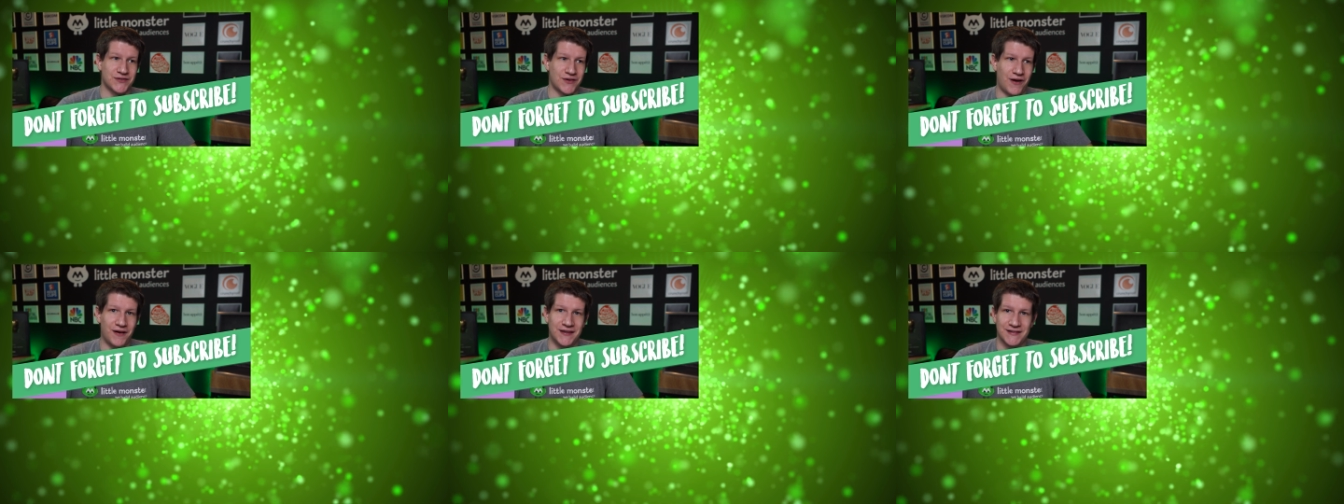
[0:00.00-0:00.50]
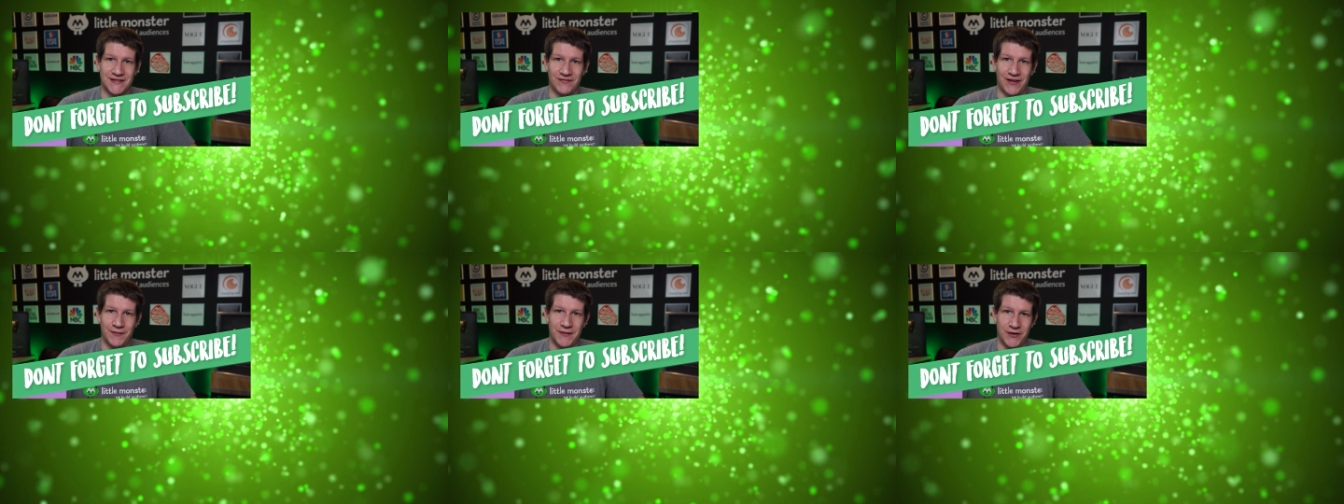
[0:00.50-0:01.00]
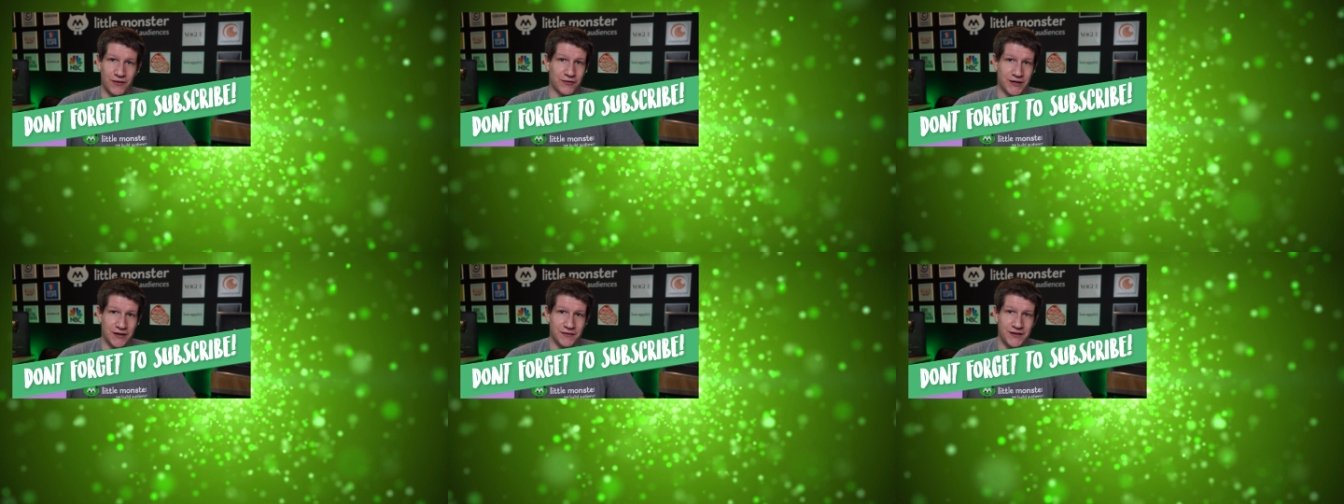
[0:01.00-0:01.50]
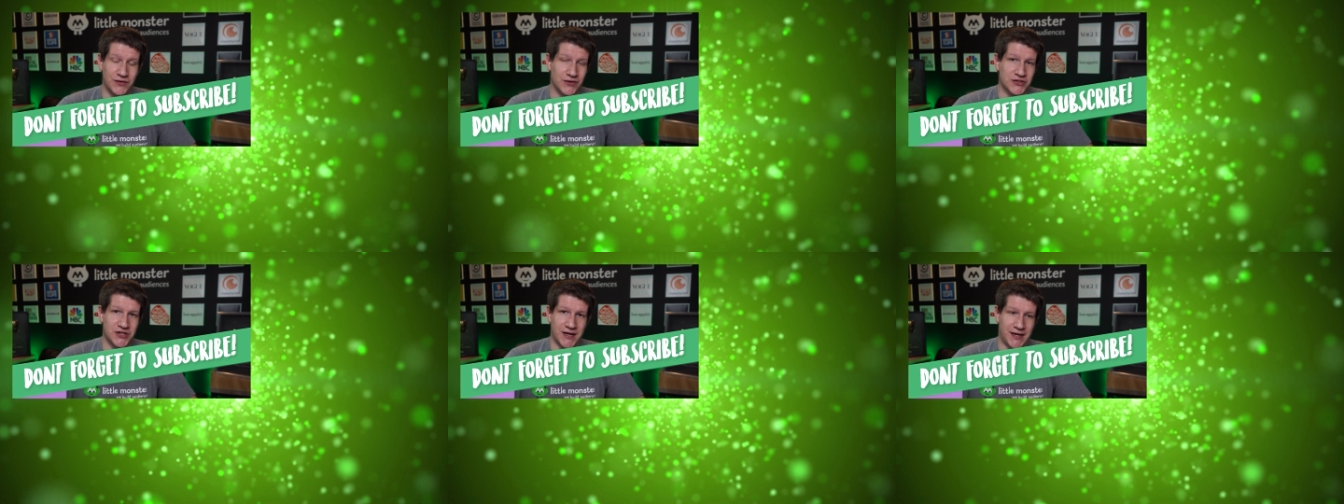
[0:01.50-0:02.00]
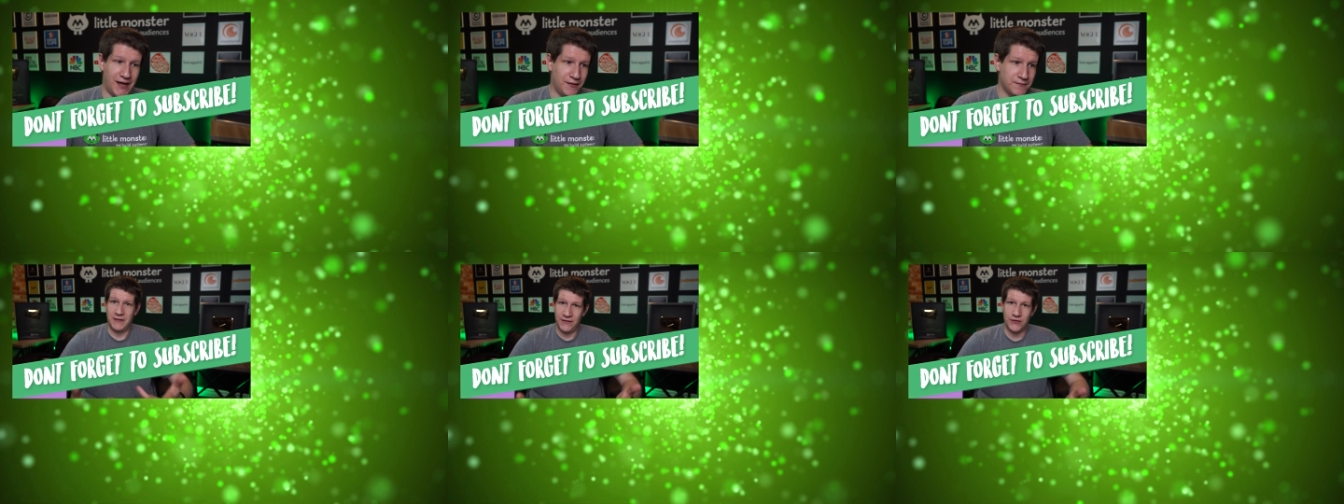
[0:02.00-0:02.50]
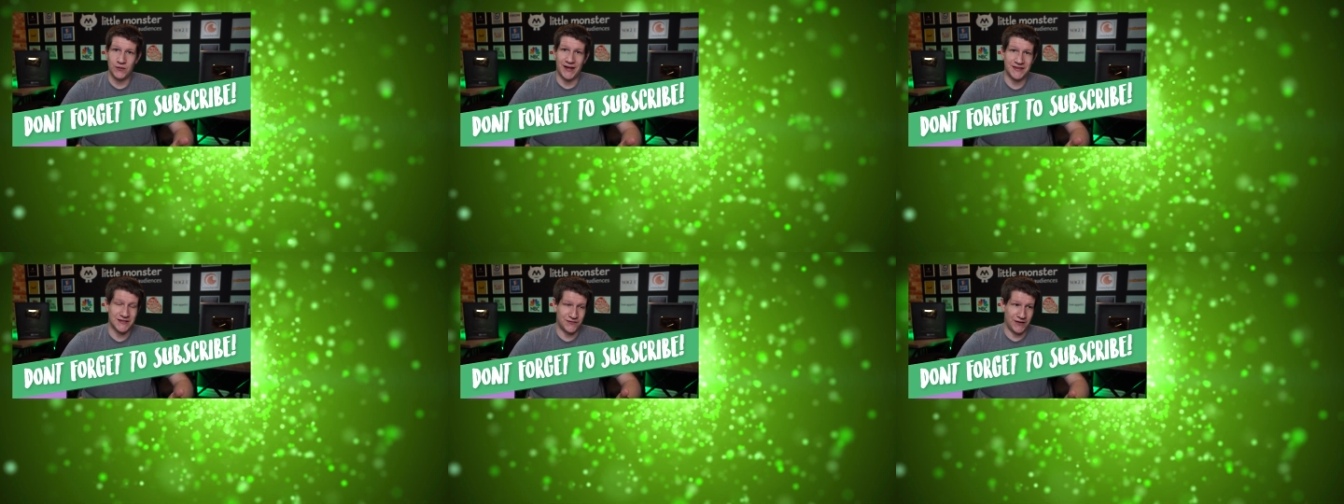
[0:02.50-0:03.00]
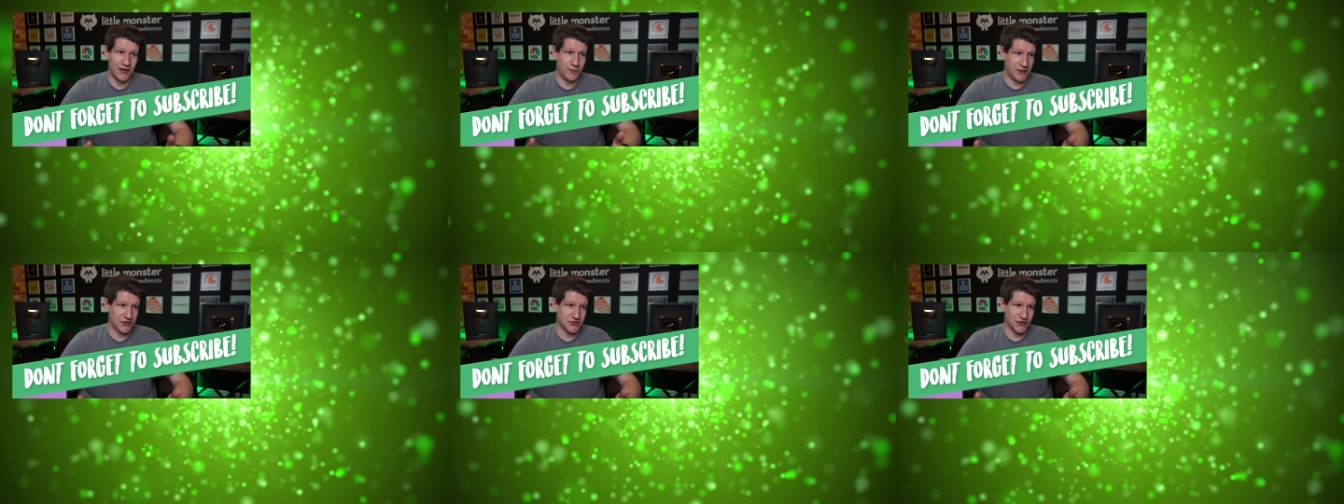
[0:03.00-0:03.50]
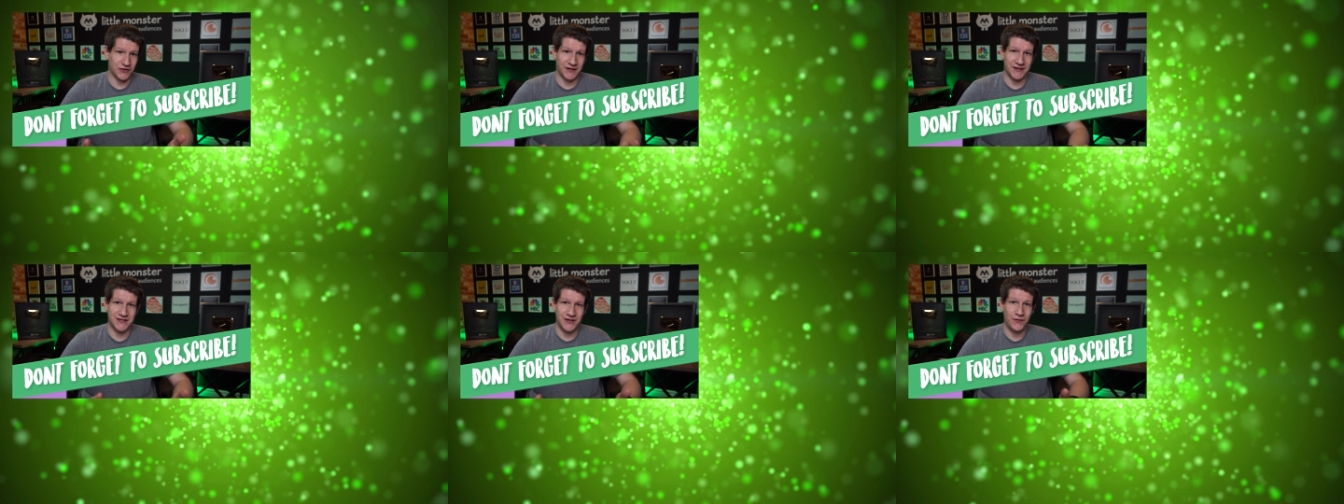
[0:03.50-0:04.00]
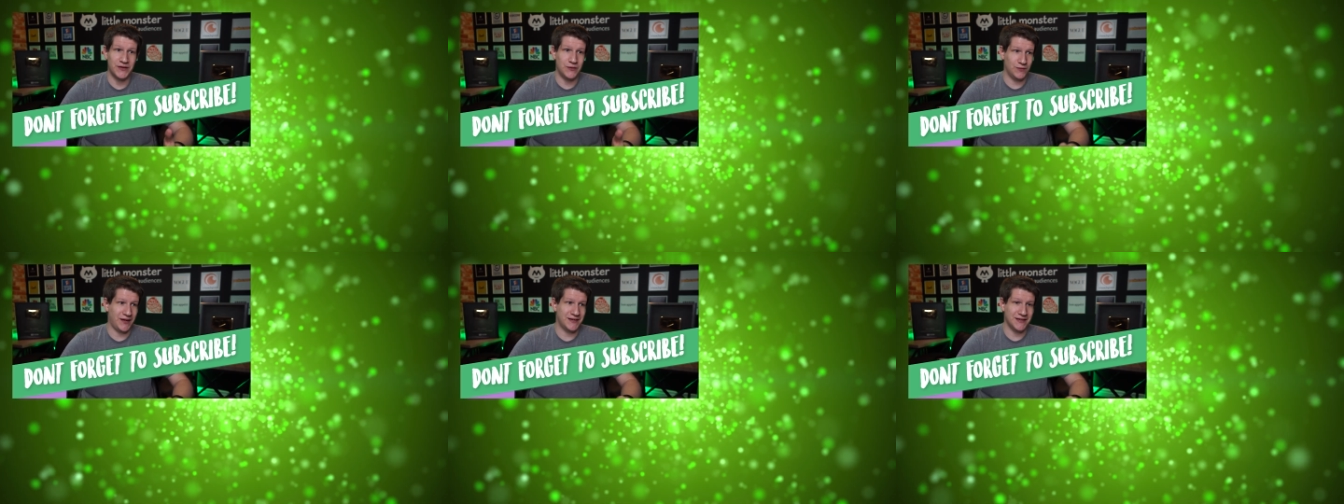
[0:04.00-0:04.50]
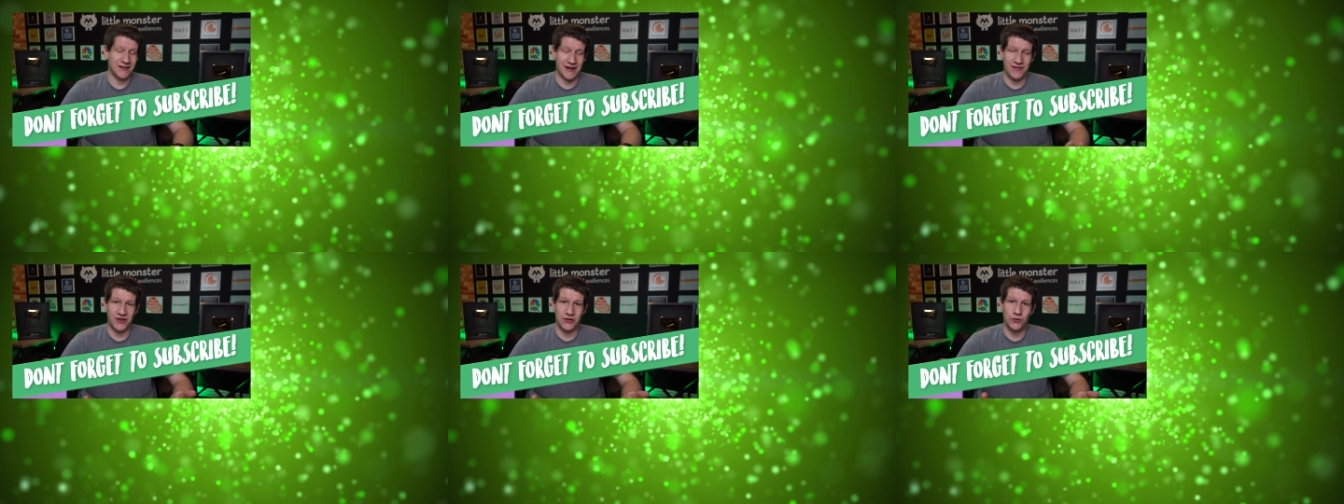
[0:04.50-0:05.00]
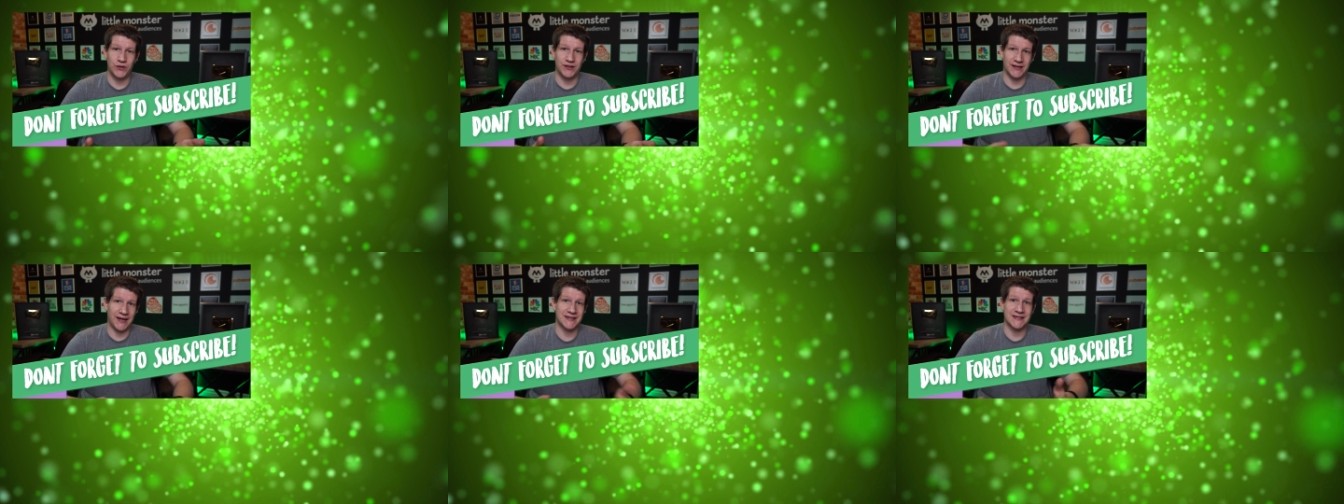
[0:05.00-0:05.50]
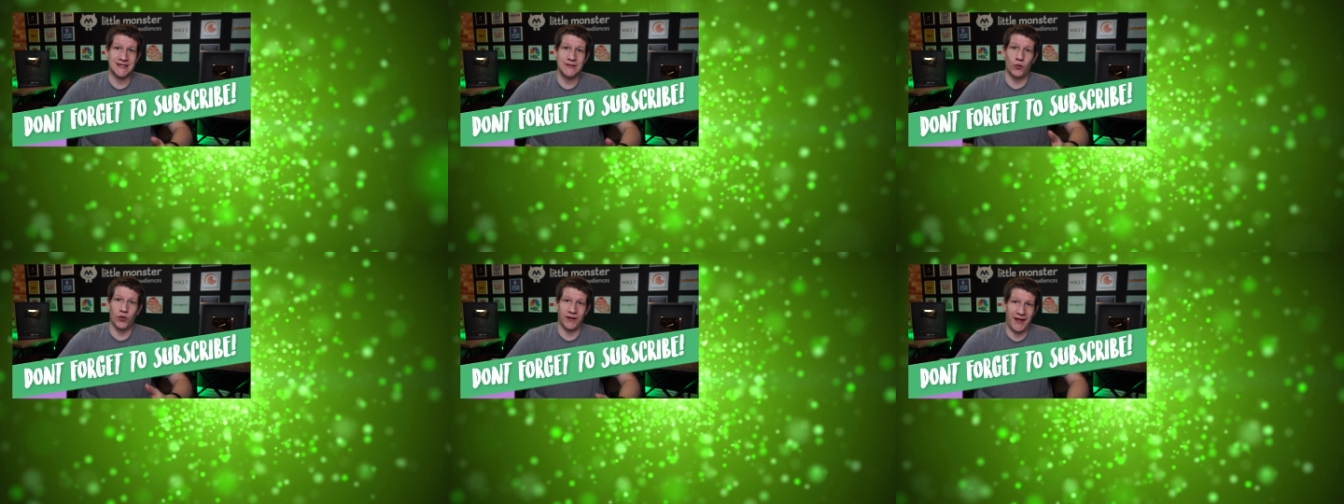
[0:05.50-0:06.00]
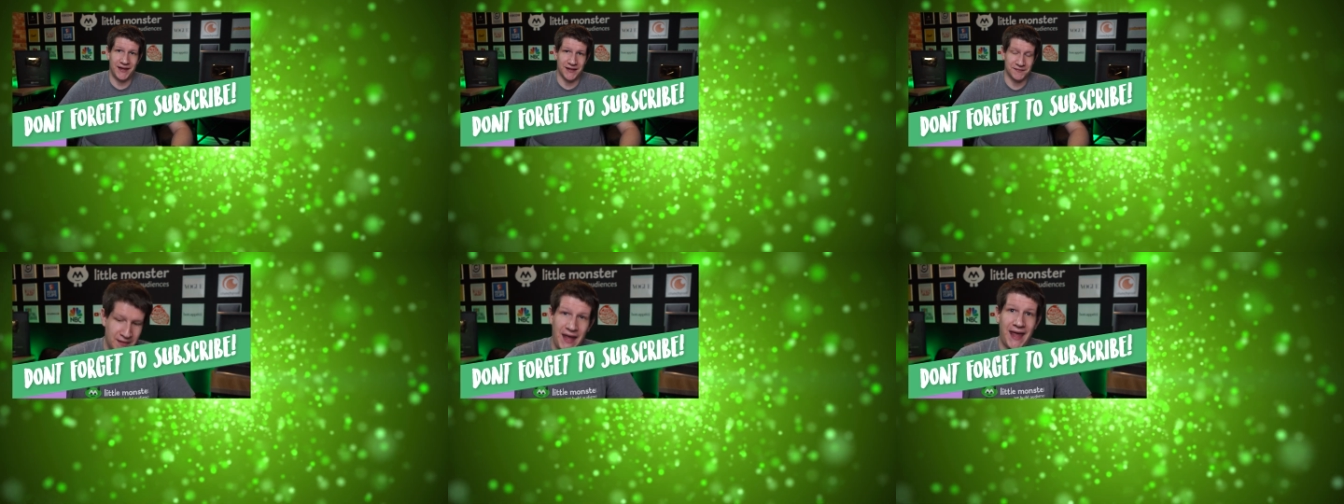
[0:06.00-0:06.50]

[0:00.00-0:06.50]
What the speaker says: on audience development over here that you can check out. If you like this video, be sure to let us know that you liked it and that you would like to see more like it.